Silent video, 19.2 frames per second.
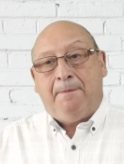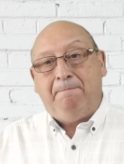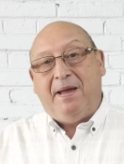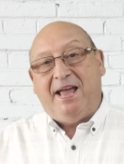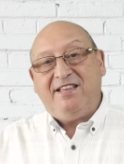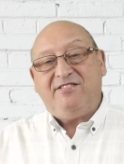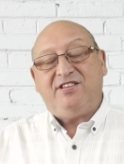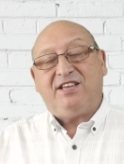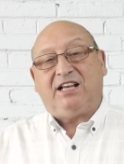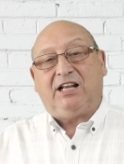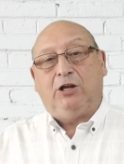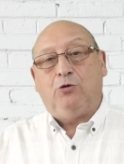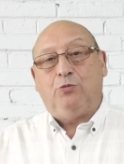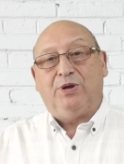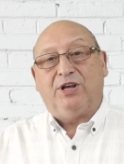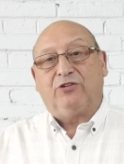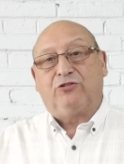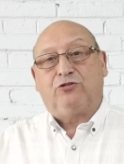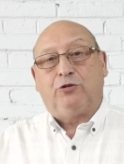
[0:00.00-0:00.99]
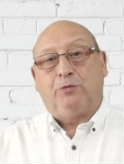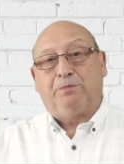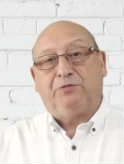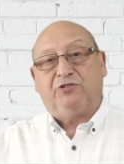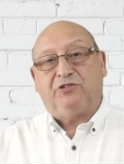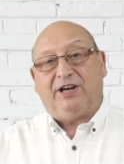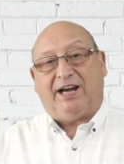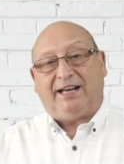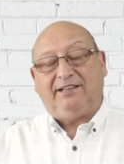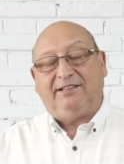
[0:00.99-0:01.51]
Basically, we're
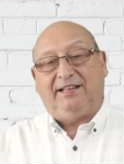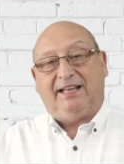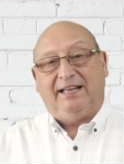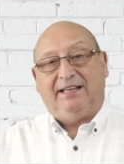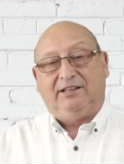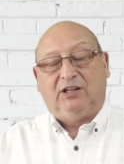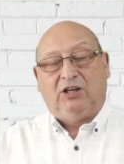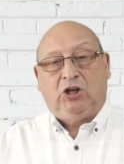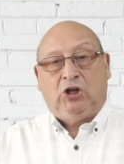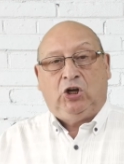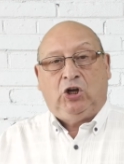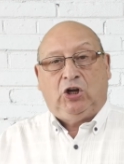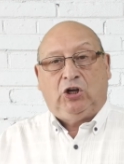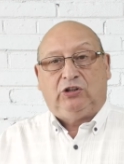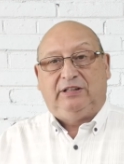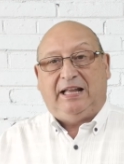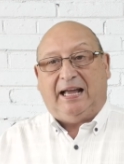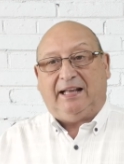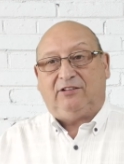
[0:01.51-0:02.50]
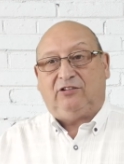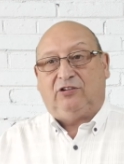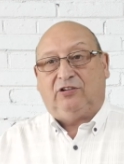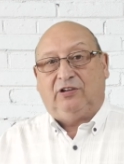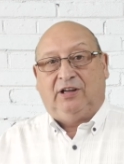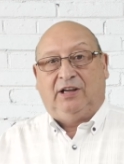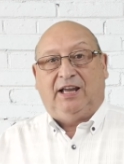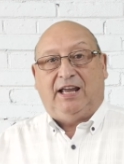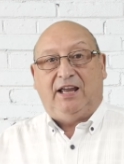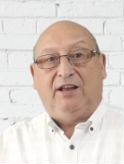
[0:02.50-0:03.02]
subtracting that
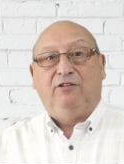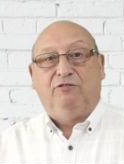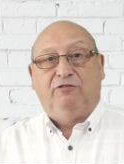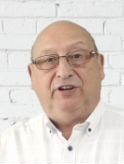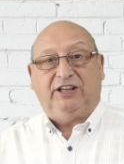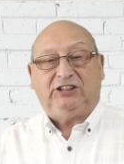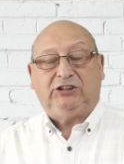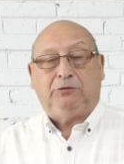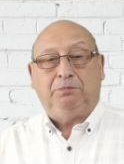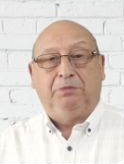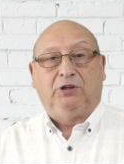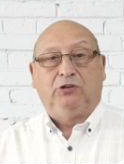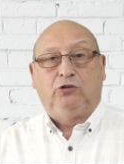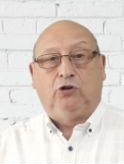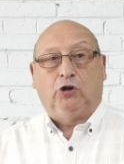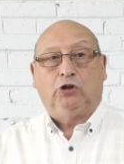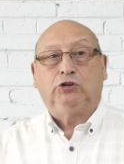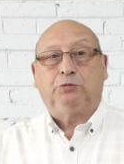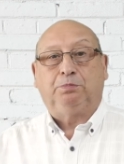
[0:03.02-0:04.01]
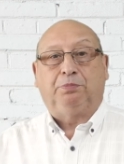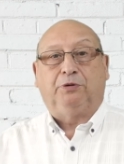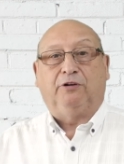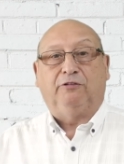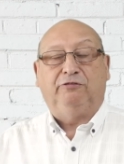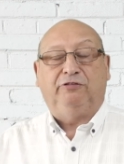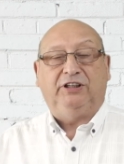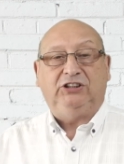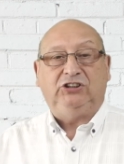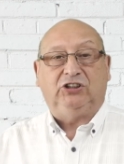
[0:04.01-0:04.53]
investment, those
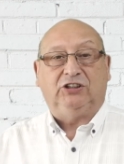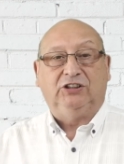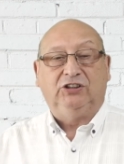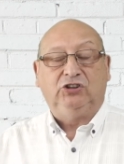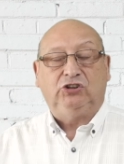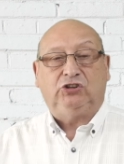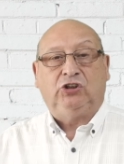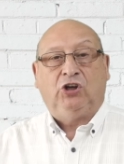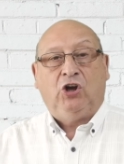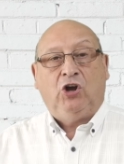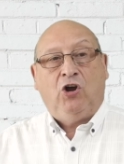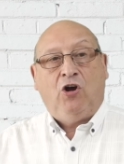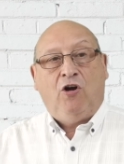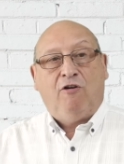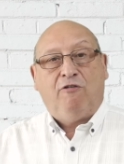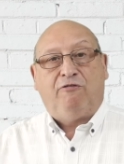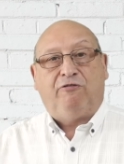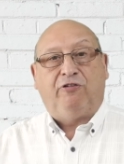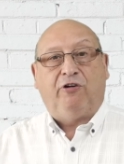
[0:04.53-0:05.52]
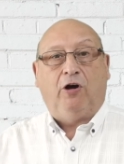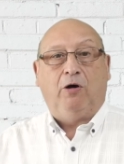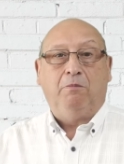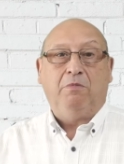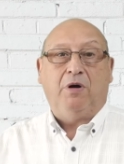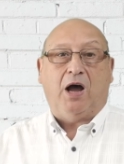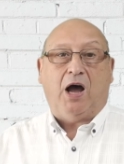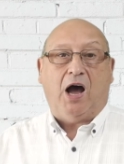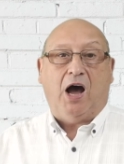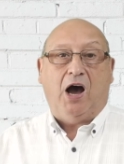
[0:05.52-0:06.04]
provisions,
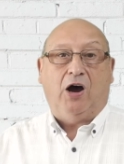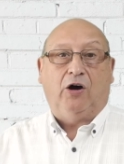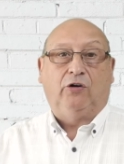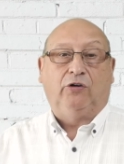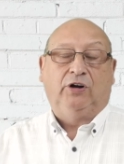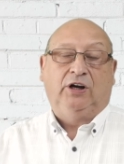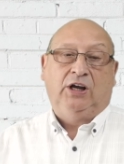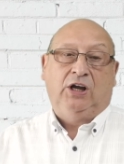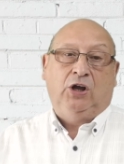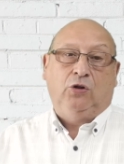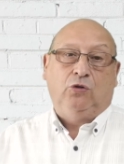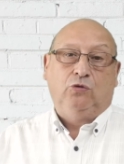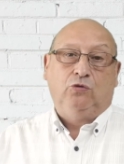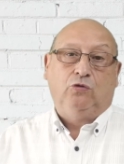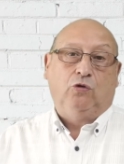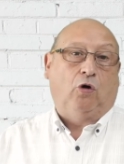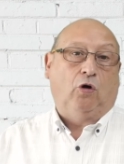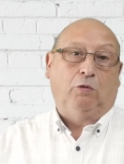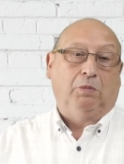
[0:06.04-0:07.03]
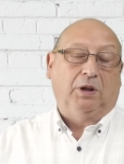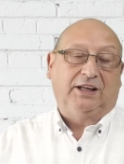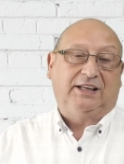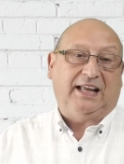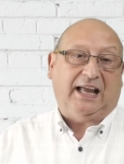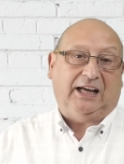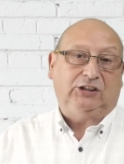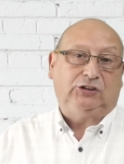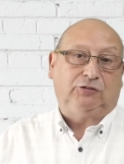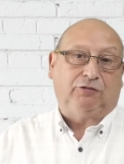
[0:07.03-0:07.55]
from our normal
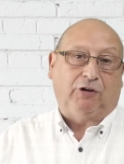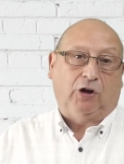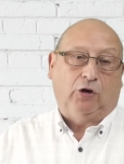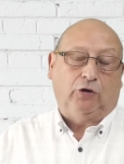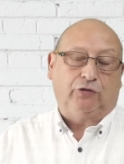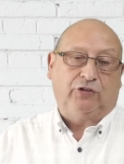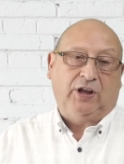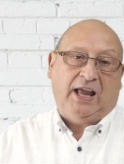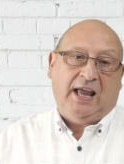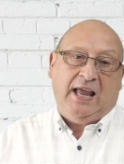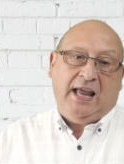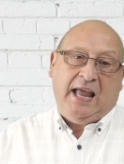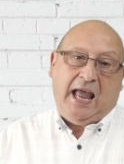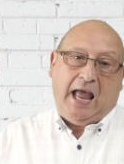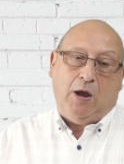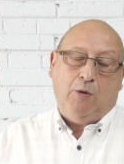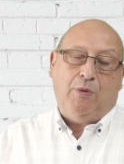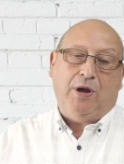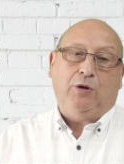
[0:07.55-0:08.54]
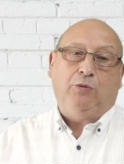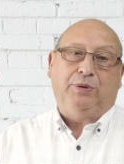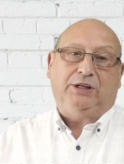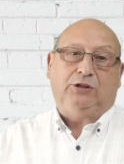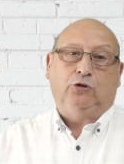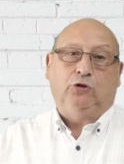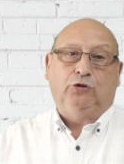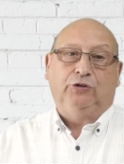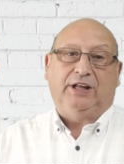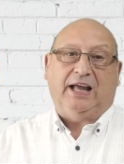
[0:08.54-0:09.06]
cash flows. And when we
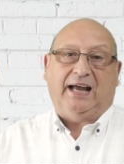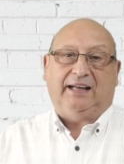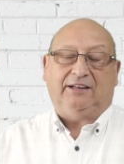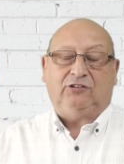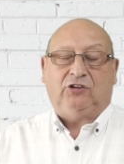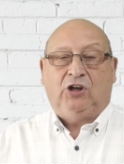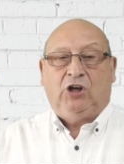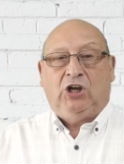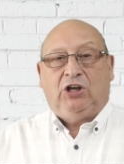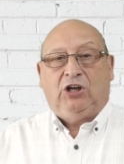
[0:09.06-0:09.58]
do that,